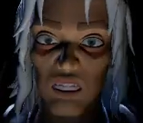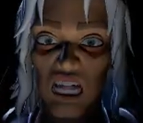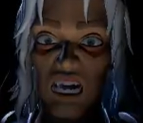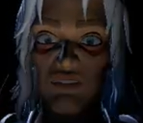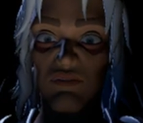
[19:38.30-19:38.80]

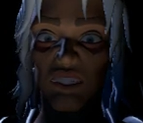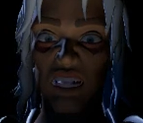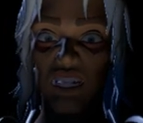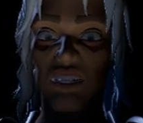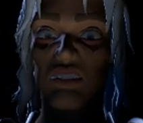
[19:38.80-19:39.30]
Gloves.
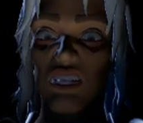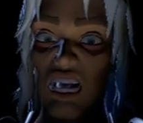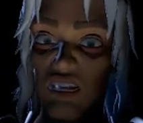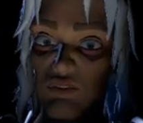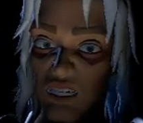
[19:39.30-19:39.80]
They're
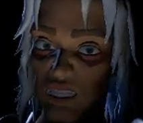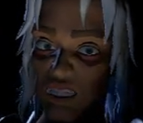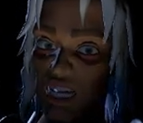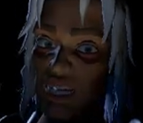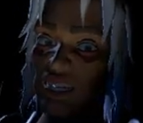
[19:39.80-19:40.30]
heavy and
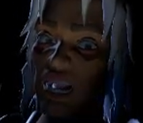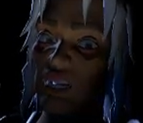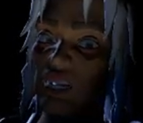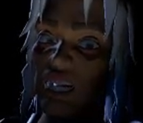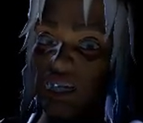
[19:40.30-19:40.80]
thick,
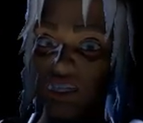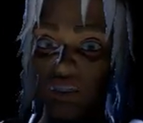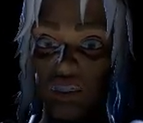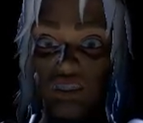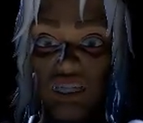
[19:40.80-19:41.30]
Darren.
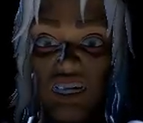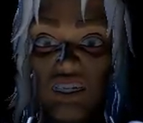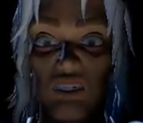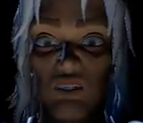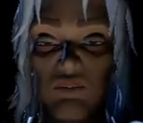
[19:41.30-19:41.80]
Just like
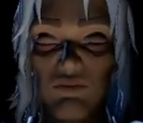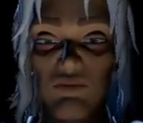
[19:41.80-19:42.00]
you.